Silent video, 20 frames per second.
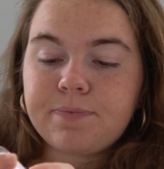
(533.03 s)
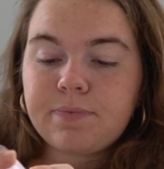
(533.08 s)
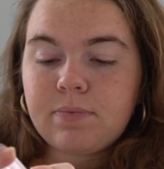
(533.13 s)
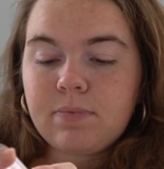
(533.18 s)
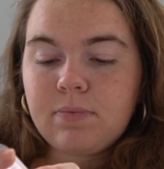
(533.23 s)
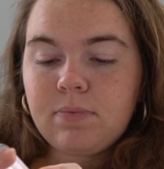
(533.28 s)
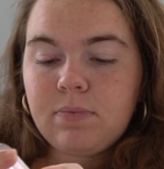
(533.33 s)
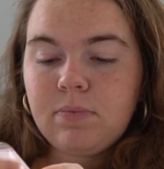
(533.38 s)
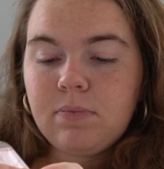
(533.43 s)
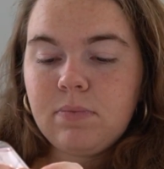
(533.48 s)

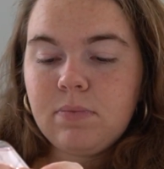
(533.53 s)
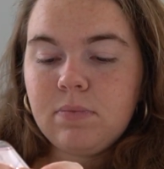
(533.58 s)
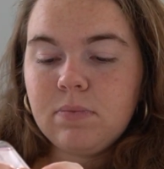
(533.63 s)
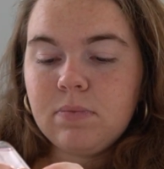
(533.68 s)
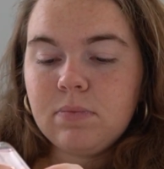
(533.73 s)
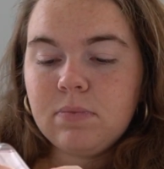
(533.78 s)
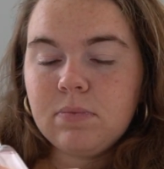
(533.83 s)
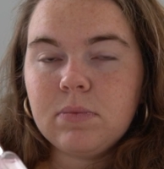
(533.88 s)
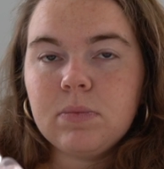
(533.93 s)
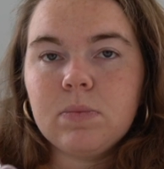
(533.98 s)

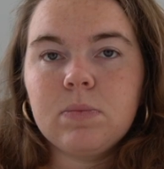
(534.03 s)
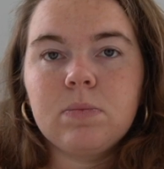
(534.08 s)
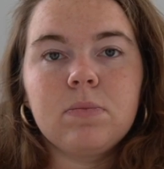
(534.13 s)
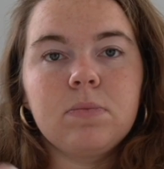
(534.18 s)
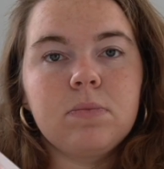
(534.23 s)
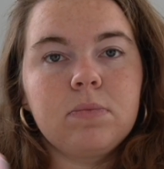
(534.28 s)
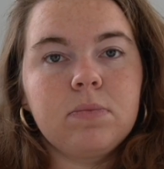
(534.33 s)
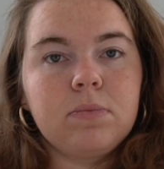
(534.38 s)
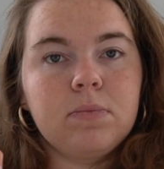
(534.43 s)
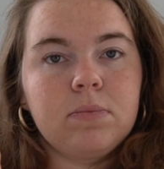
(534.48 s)

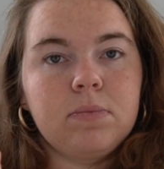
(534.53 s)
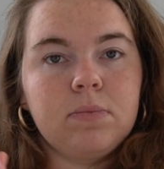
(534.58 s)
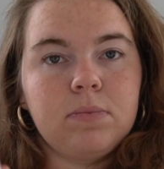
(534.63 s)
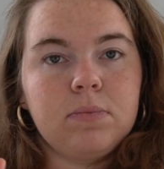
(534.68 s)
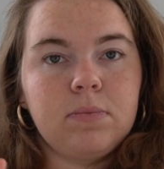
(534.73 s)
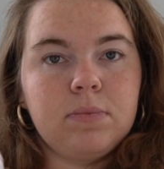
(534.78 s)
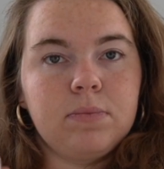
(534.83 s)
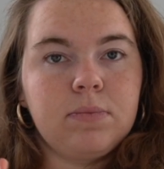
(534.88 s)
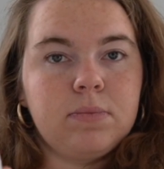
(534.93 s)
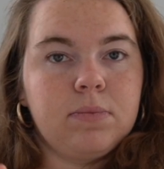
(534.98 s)

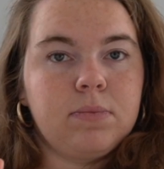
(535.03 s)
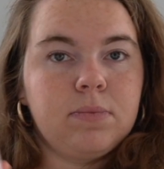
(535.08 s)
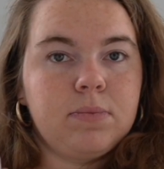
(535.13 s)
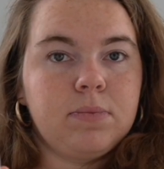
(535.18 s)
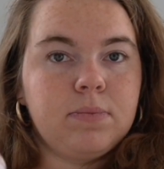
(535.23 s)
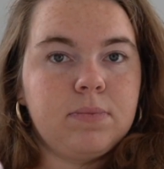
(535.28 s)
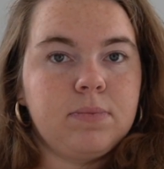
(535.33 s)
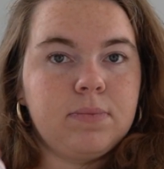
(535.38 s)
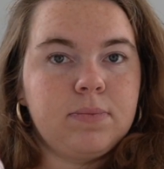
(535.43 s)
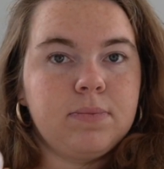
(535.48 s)

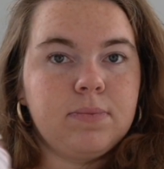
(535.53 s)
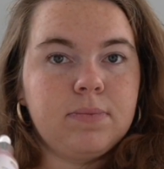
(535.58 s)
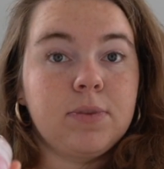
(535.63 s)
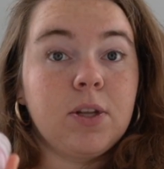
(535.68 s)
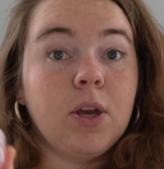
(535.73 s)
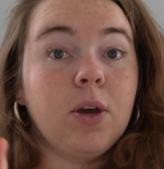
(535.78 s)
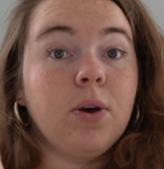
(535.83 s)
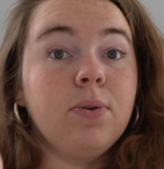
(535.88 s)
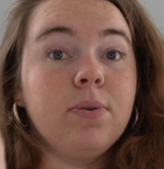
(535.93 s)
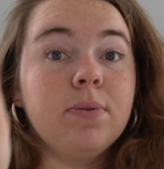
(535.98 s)

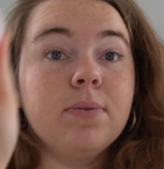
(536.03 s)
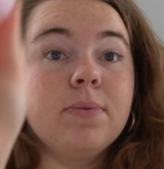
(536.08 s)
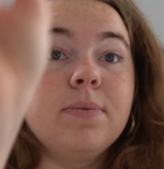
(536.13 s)
Nothing is said.